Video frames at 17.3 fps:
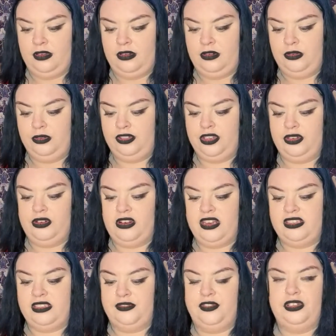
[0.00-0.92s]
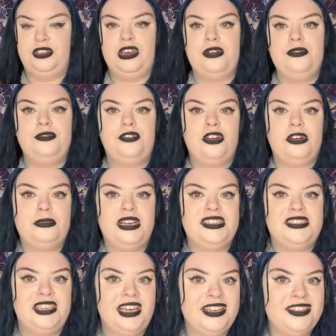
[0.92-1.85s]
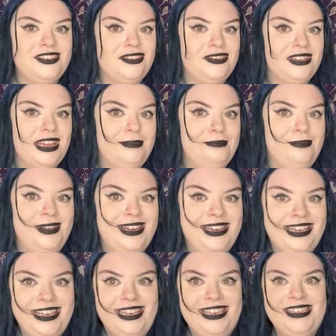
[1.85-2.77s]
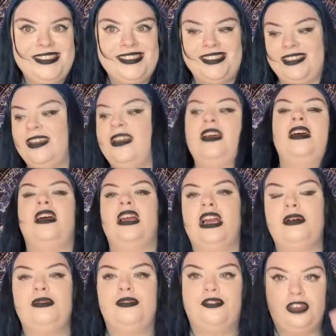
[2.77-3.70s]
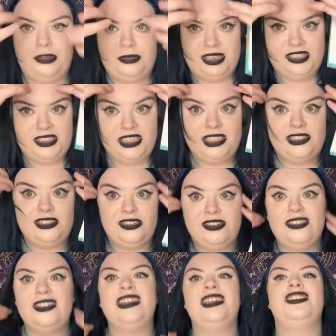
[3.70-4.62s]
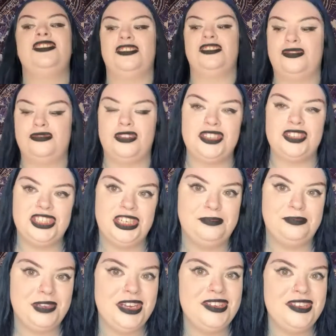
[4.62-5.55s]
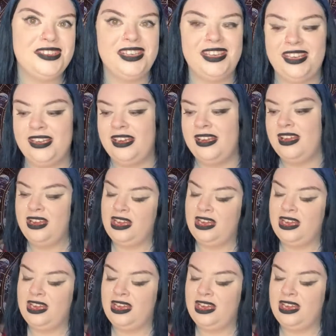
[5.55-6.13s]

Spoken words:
Also guys, if you don't follow my TikTok, then please go and follow my TikTok. It's just Rock Cheek Beauty.